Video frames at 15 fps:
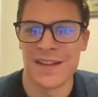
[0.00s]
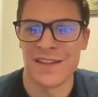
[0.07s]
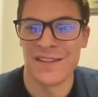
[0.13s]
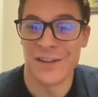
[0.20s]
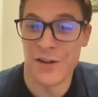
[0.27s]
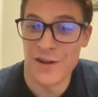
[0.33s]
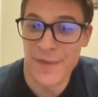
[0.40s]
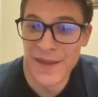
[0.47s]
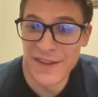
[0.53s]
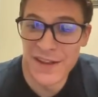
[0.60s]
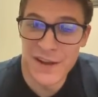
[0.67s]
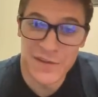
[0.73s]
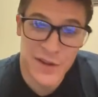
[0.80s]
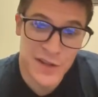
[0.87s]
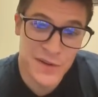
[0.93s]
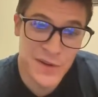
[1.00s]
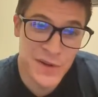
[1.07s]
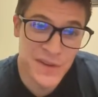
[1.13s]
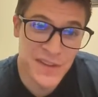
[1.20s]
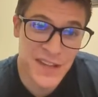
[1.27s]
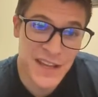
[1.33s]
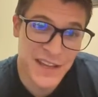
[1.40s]
Sorry, that's what I
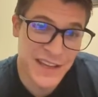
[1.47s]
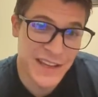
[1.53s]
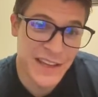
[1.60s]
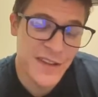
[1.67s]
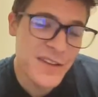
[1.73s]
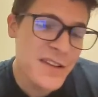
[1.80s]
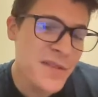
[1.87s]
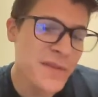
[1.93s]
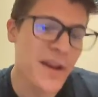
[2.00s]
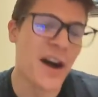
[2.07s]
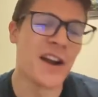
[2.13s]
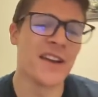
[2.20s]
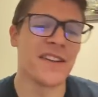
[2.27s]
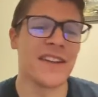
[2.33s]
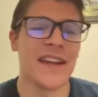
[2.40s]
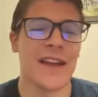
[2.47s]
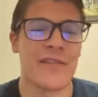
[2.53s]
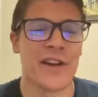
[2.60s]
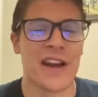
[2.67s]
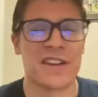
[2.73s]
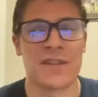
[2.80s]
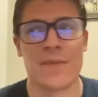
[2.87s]
was thinking. And this is, honestly, I
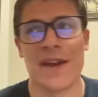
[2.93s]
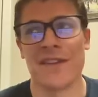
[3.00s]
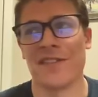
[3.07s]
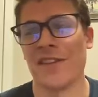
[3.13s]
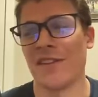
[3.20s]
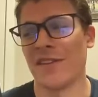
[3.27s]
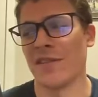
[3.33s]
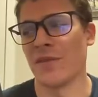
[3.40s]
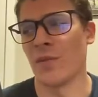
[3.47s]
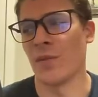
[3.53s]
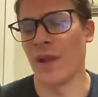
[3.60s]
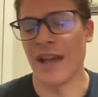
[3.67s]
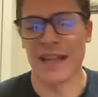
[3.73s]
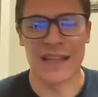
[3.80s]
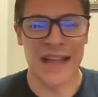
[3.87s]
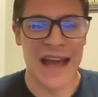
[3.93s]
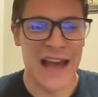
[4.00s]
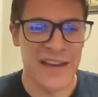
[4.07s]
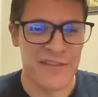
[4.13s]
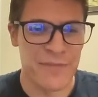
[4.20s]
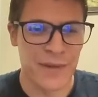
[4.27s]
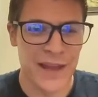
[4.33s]
forgot to mention, this is like a
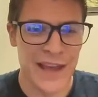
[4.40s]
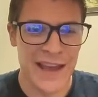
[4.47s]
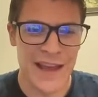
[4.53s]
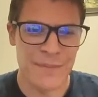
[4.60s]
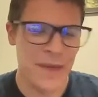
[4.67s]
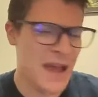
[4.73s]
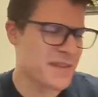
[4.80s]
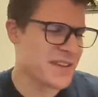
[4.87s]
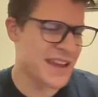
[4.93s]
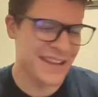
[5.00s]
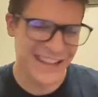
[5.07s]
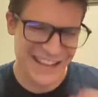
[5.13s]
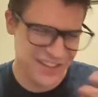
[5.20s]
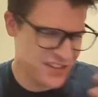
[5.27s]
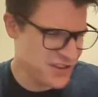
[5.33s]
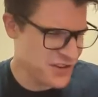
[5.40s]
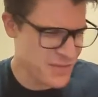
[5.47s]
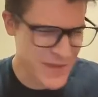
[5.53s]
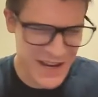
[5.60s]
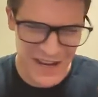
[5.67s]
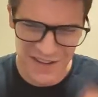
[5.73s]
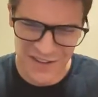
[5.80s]
live play. I take like 2
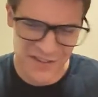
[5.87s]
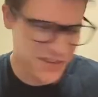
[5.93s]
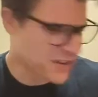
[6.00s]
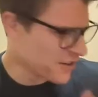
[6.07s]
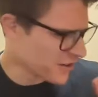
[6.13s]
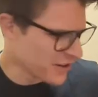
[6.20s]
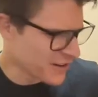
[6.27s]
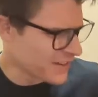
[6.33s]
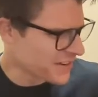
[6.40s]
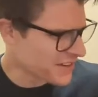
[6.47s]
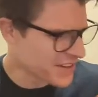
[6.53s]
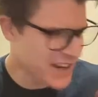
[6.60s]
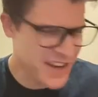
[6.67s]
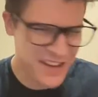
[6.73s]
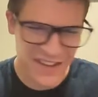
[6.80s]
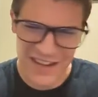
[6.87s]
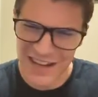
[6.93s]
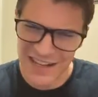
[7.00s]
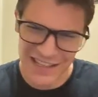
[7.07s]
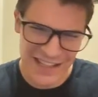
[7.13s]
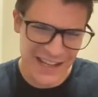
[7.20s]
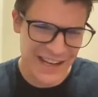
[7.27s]
minutes a turn, just kind of
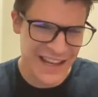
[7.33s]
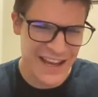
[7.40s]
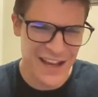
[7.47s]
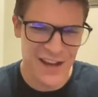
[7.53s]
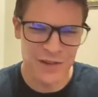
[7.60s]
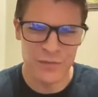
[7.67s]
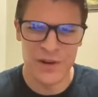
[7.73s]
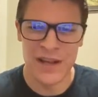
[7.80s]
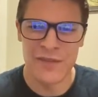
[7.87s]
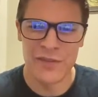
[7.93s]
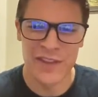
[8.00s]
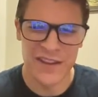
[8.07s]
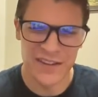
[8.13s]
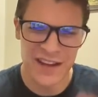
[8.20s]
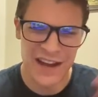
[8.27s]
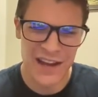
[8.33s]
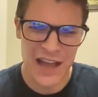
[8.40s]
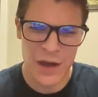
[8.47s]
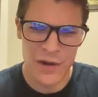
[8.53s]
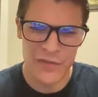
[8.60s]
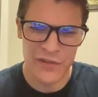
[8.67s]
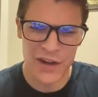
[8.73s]
cycling it out, whatever. That's kind of
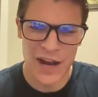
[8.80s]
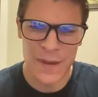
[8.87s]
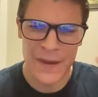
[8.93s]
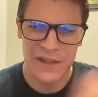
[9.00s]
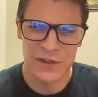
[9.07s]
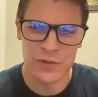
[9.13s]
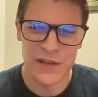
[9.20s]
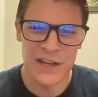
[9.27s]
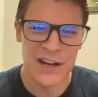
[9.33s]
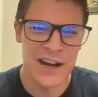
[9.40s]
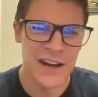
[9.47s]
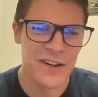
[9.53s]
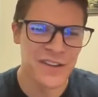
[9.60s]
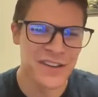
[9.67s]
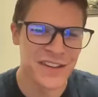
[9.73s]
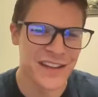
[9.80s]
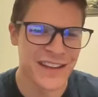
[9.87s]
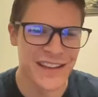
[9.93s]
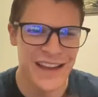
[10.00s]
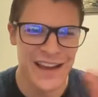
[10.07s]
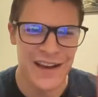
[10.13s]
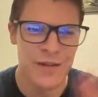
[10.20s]
how I forgot about the recon. I was just
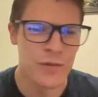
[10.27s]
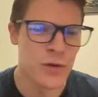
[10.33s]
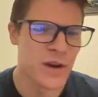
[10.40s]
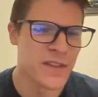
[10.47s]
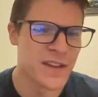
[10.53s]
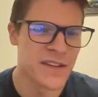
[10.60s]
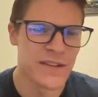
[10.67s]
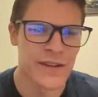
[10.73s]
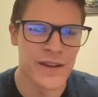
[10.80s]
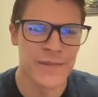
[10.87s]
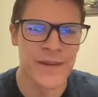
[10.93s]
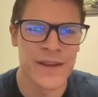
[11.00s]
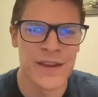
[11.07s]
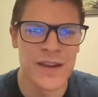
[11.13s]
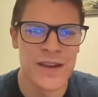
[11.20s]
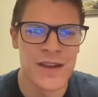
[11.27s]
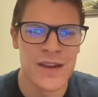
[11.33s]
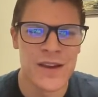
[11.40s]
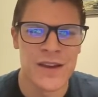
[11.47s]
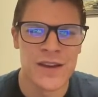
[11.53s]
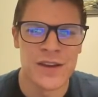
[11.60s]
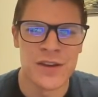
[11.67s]
like, I won this shit.
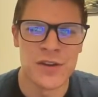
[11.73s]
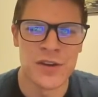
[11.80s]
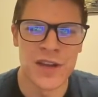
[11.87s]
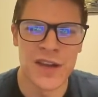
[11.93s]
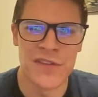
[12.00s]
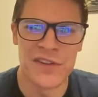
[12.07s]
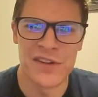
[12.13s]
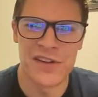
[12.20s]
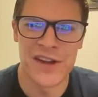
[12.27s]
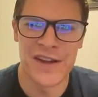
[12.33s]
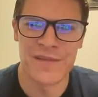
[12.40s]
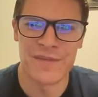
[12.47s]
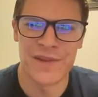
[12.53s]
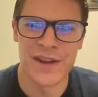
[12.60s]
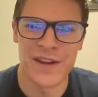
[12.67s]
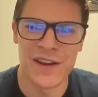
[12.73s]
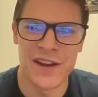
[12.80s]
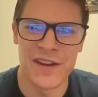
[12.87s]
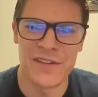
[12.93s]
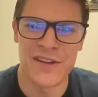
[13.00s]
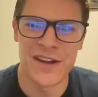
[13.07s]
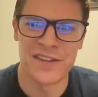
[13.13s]
Who gives a shit?
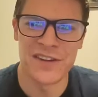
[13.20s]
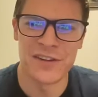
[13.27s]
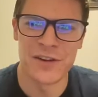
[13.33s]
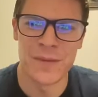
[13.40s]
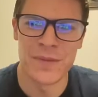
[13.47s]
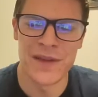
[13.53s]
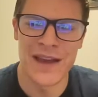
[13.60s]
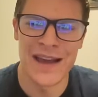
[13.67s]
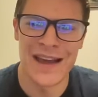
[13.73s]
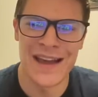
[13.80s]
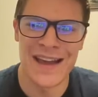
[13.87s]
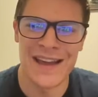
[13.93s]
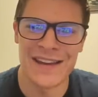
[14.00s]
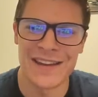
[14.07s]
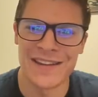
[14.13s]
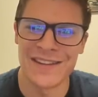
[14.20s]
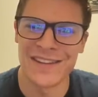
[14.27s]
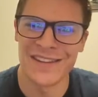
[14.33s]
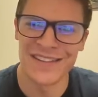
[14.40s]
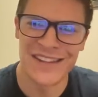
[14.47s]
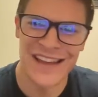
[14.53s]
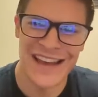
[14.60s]
He tries to interrupt that. He
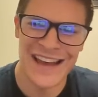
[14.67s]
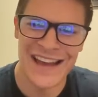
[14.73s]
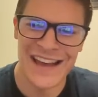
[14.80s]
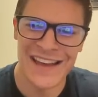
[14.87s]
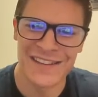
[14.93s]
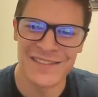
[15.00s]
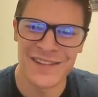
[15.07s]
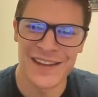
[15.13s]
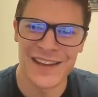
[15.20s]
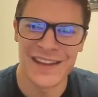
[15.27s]
does that.